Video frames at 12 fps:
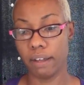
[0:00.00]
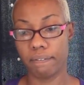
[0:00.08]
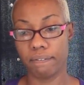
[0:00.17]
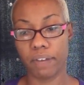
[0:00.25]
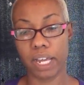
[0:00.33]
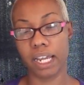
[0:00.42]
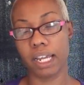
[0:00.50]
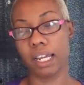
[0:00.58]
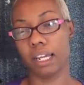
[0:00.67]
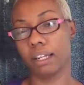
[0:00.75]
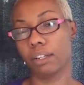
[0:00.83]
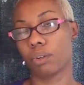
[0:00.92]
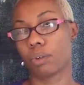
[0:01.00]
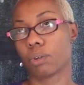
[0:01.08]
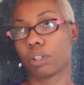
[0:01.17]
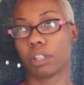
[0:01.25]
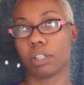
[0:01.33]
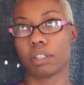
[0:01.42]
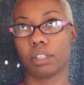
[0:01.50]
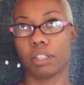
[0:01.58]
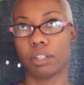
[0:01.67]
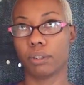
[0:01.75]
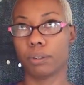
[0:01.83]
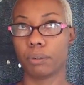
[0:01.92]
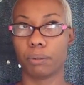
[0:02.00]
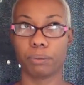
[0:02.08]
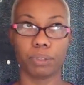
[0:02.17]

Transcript: vain or, you know,